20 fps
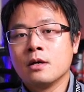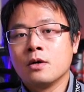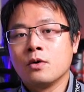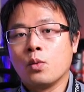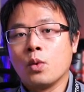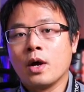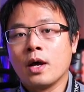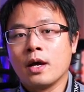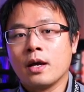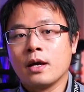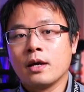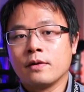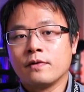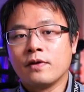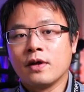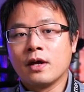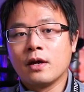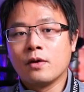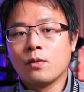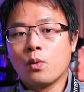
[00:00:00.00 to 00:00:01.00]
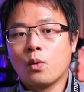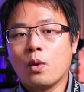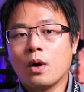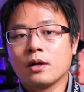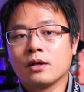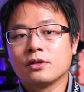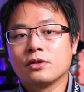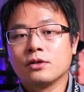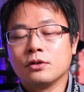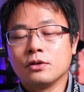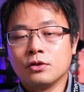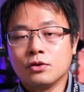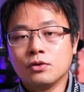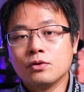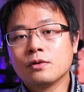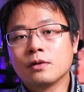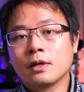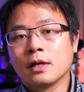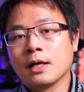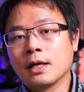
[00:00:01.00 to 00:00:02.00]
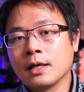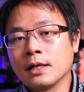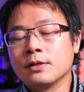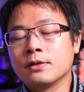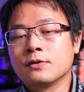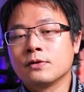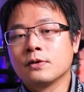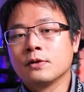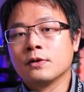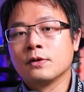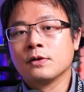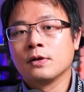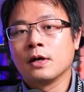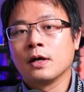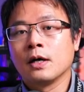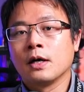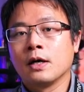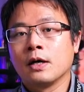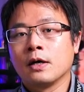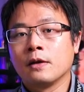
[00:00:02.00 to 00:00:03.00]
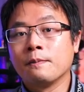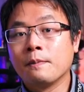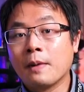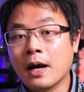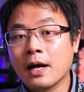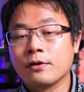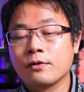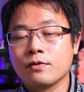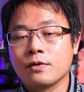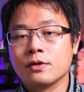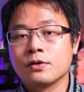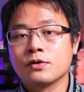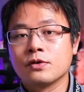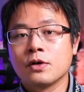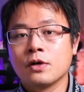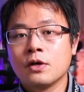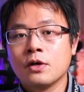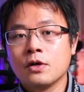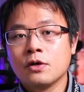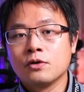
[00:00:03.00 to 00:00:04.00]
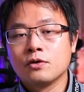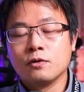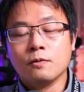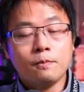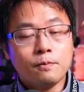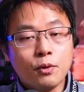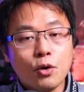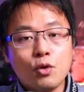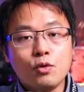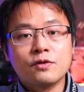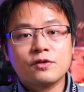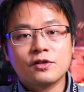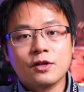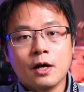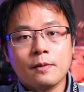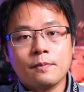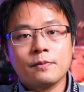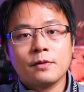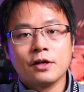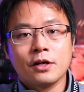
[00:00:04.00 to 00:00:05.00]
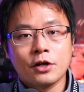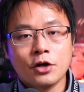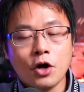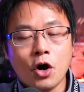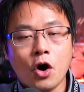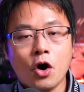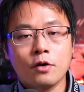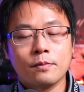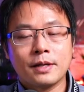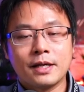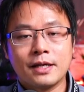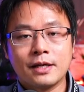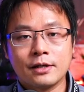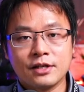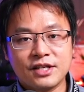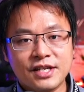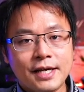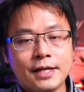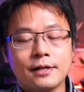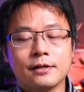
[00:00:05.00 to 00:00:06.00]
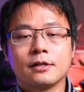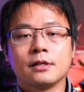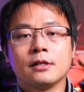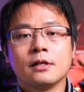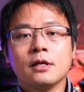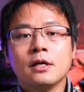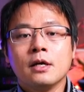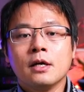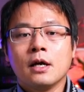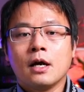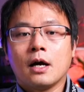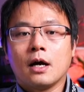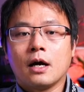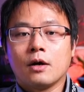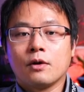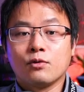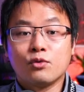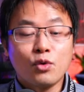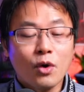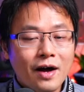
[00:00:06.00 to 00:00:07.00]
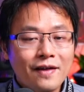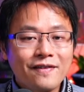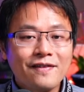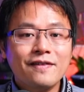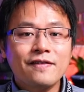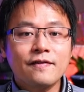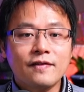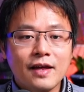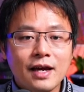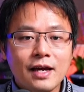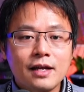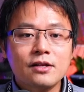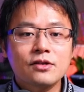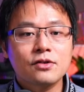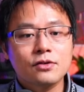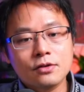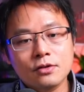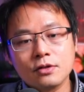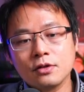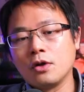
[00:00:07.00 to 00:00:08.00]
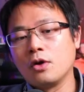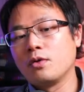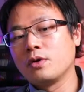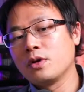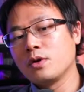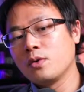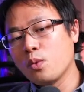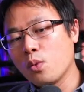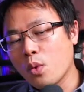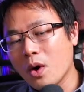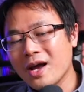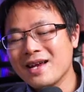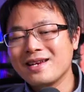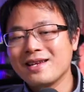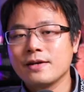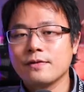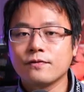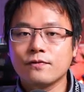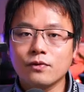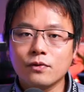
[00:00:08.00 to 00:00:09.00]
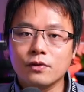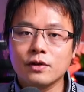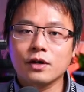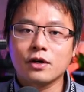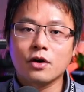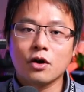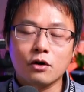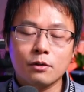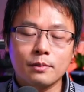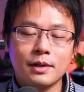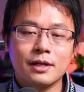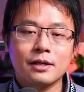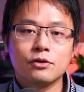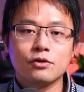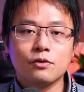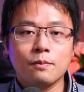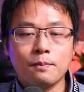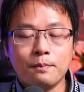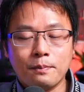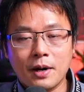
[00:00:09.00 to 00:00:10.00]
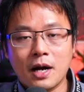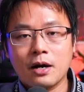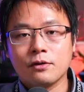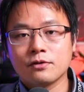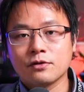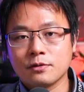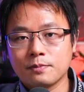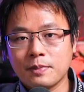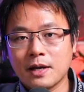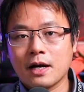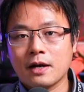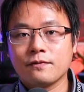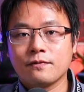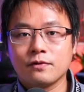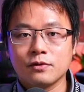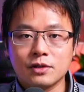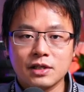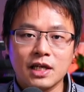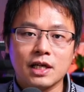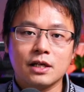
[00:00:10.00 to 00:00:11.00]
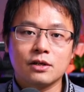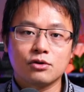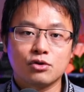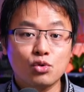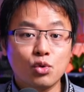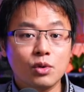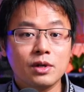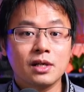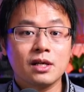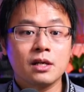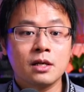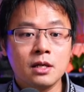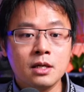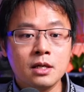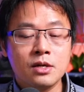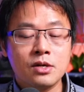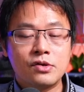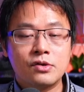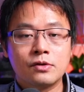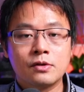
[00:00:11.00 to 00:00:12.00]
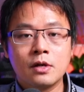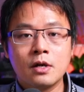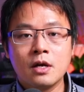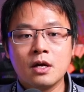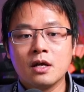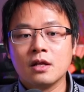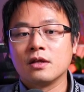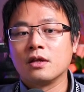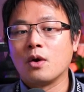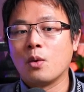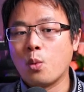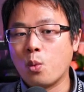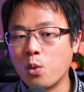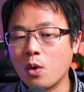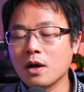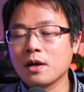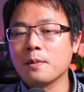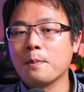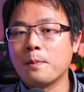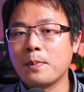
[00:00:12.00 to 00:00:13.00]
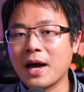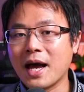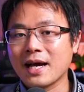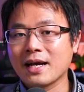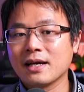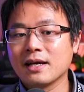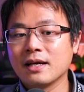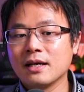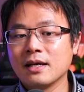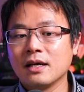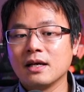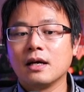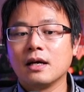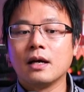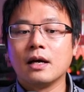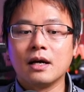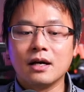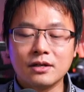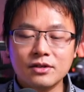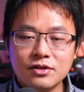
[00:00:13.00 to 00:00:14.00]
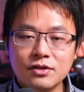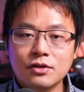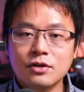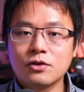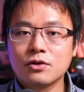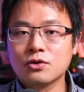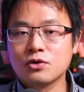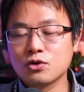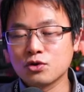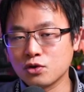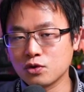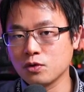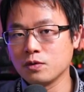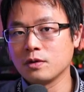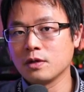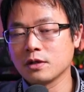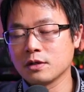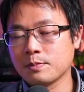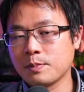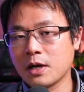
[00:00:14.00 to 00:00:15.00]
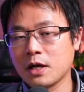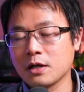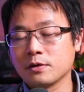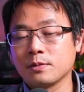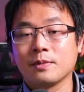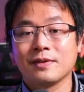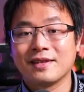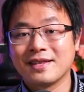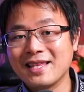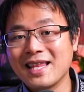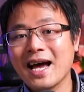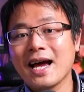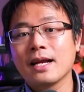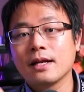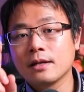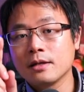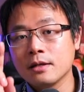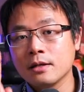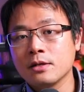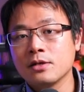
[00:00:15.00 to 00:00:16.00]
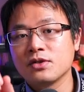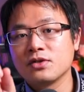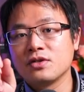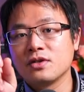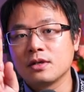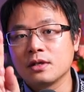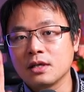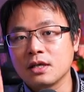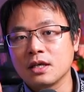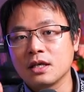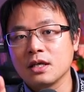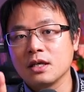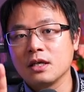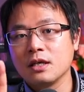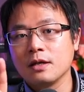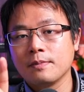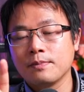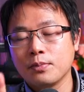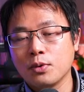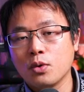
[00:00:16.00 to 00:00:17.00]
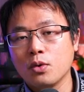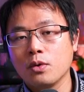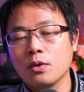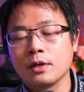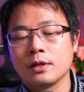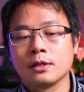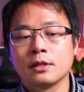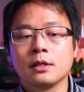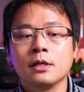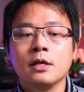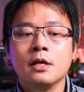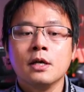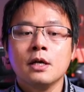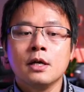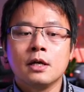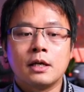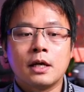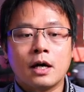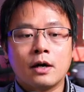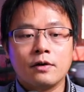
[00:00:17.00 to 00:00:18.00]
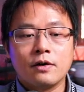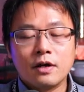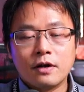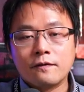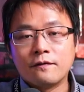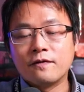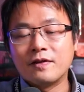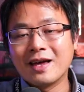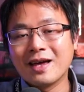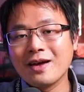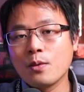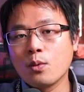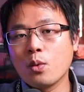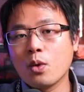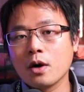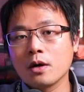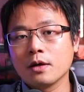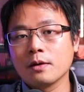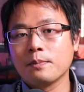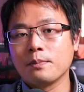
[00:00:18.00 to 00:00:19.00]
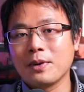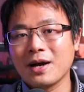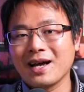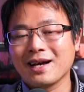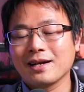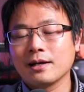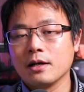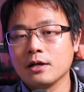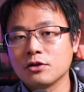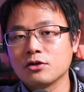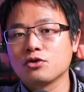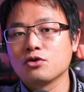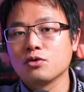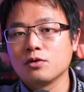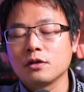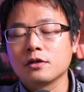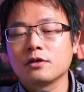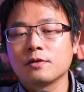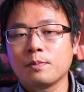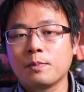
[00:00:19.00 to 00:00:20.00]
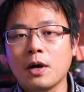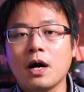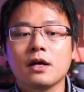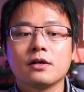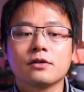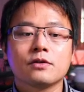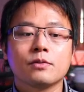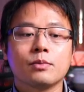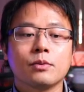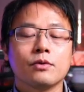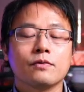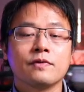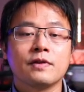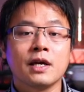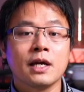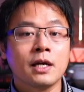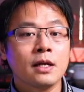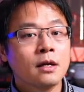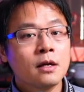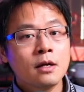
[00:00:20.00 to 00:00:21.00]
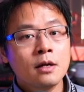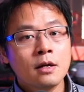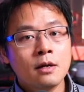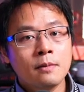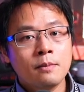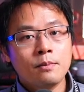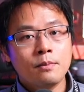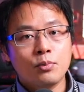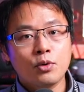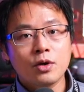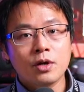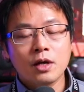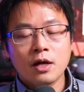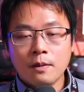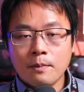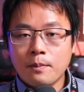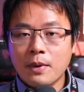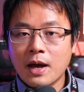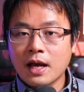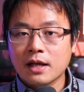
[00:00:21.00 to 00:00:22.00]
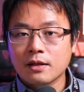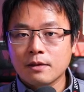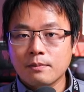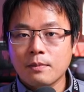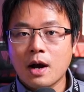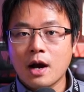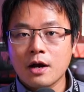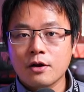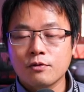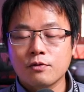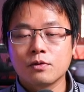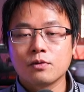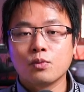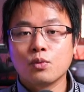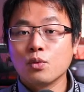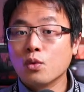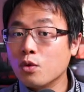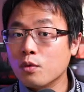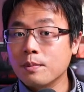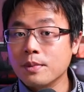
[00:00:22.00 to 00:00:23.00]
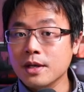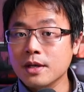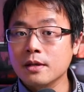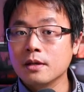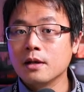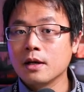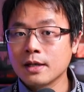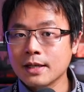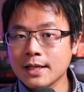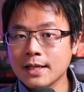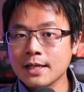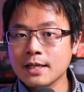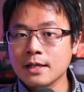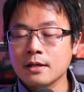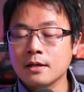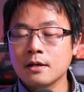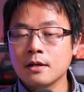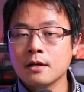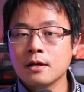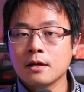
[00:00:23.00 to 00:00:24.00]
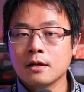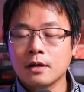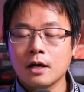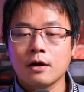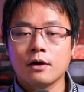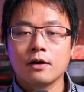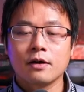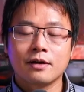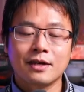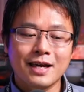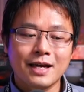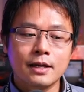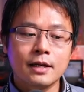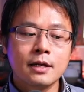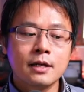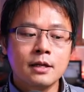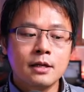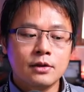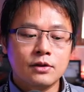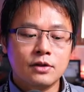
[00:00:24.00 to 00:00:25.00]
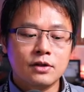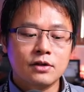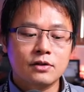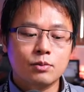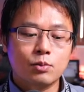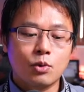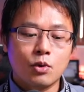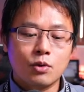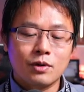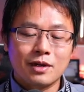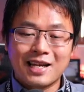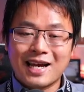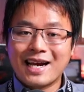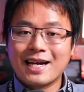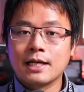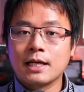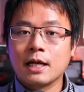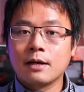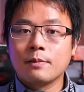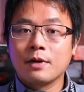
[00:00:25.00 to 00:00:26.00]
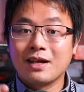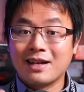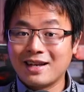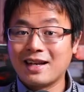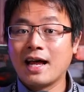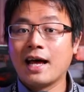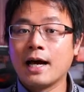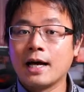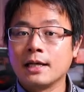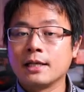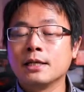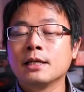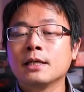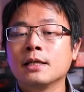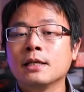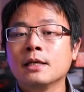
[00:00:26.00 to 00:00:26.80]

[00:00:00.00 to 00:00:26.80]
where they want to utilize uh, migrants to boost up the economy again. Uh, rather than slowly waiting for the economy to bounce back for 10, 20 years, they want it back as soon as possible. That is the key point. Now, if they want it back as soon as possible, then bringing back the migrant will be a key. Now, again, this will line up aligned